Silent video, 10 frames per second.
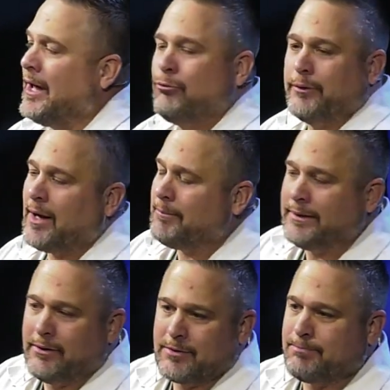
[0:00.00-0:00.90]
life would not
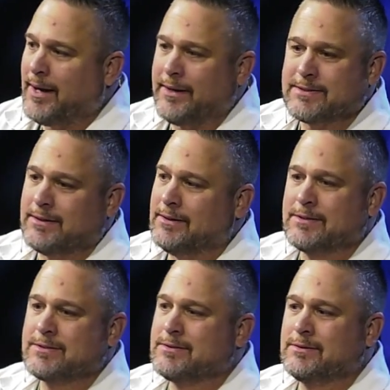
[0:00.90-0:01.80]
be near as bad as it
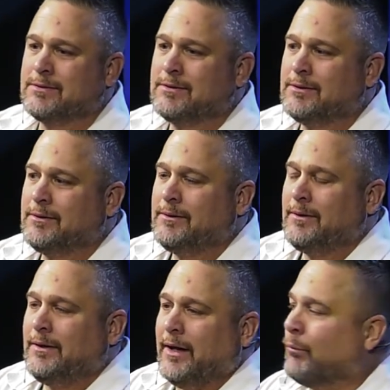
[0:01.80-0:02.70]
is.
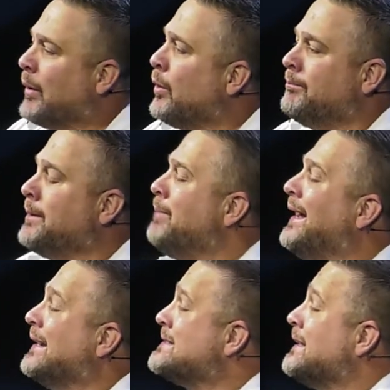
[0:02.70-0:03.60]
And we wouldn't be
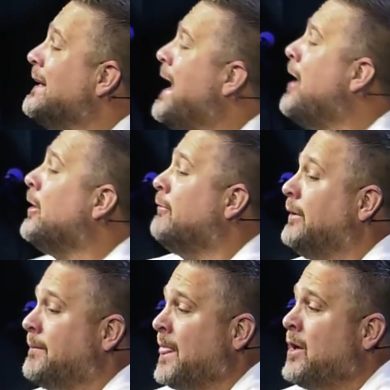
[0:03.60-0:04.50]
begging to get out
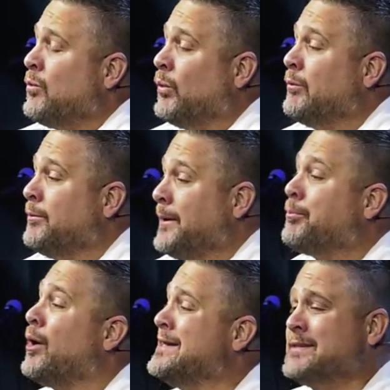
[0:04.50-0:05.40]
of it. We would
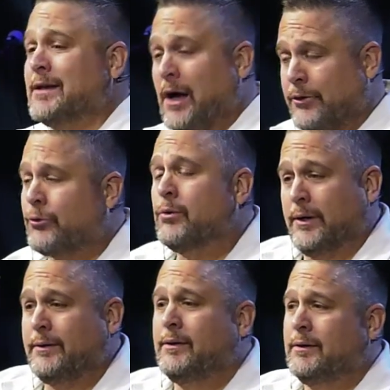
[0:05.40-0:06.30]
be praising God
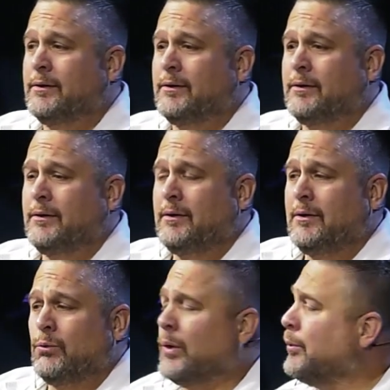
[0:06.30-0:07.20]
through it.
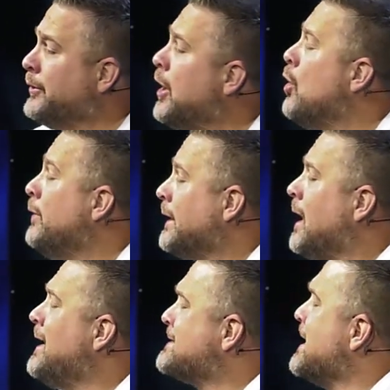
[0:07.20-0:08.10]
We would know that
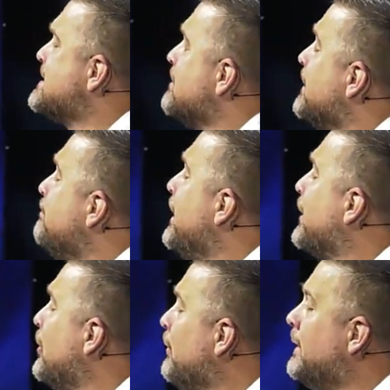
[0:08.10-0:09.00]
God's got something
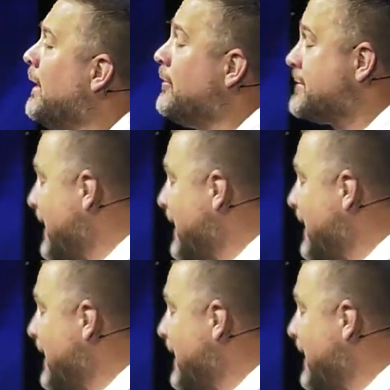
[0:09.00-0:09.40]
bigger on the other